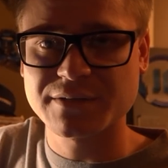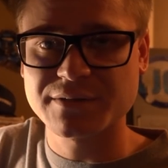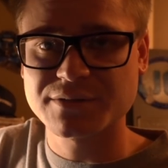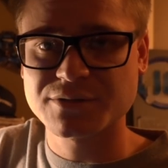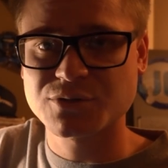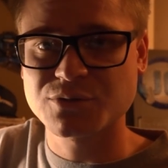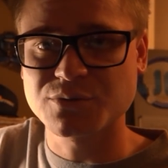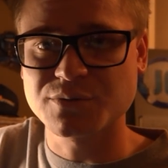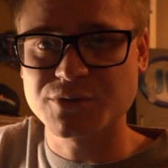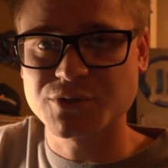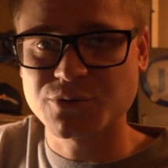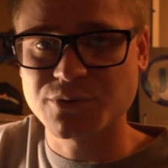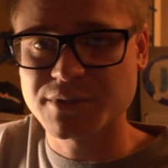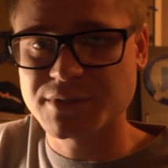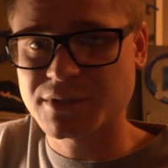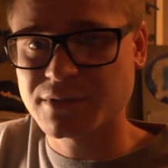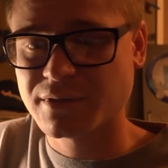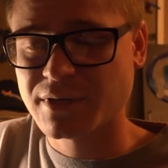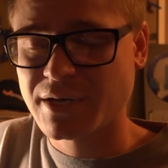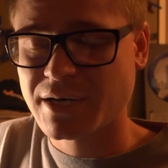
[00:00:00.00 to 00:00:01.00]
this to
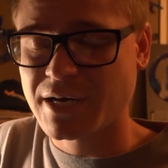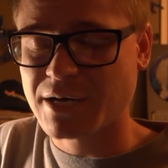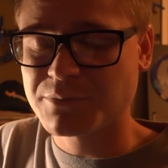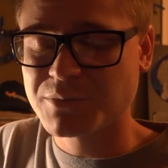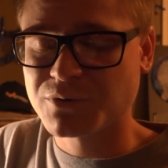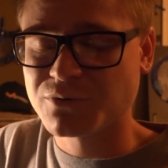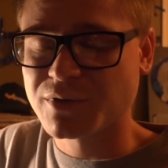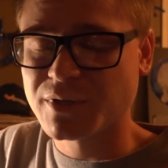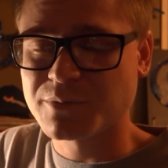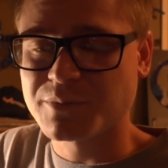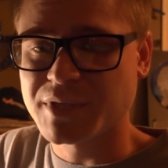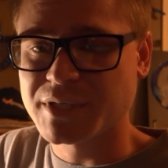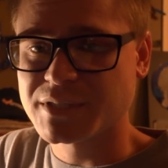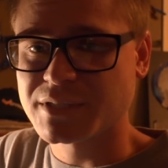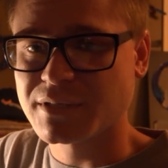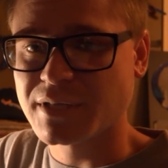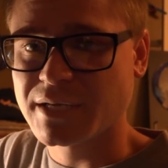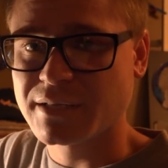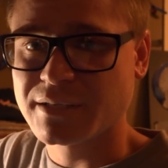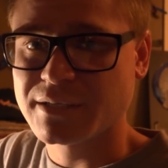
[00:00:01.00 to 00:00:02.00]
enjoys it. I've been really
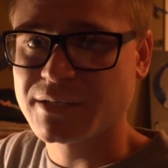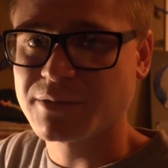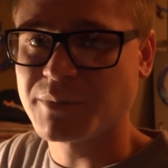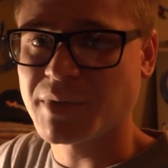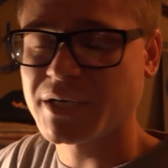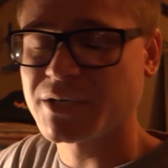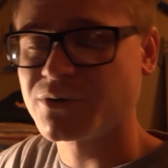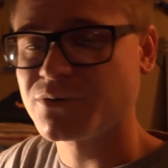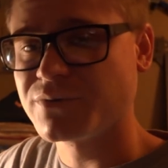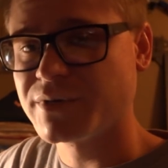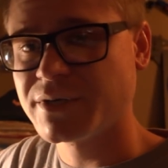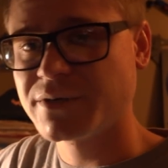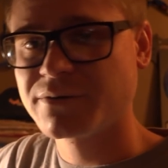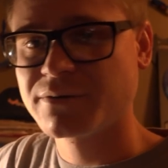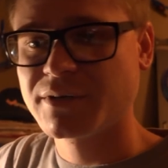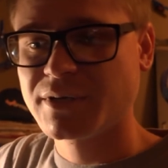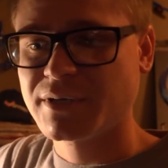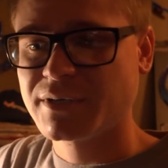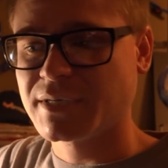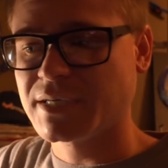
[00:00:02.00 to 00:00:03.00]
busy lately in my career.